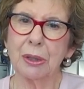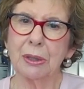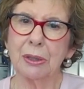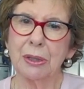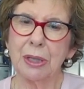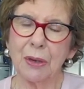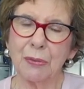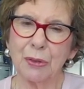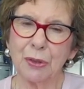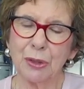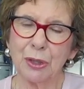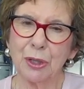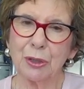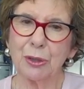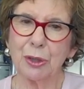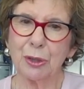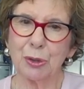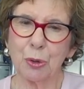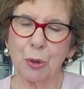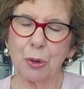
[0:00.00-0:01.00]
Deficit
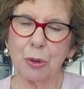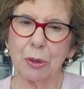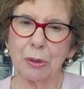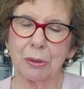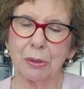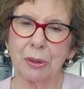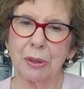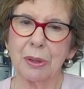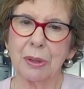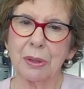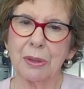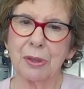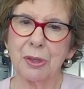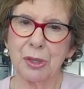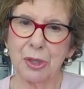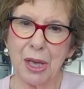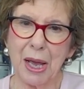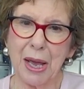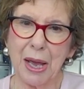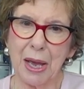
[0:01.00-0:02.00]
Disorder,
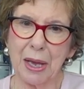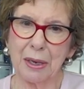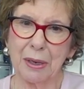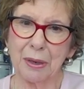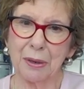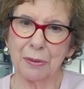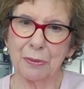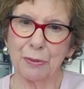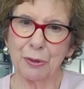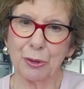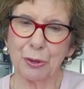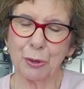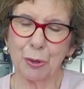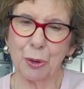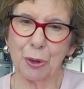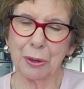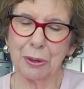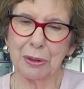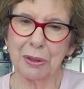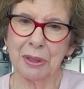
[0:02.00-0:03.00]
SAD for
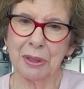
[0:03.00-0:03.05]
short,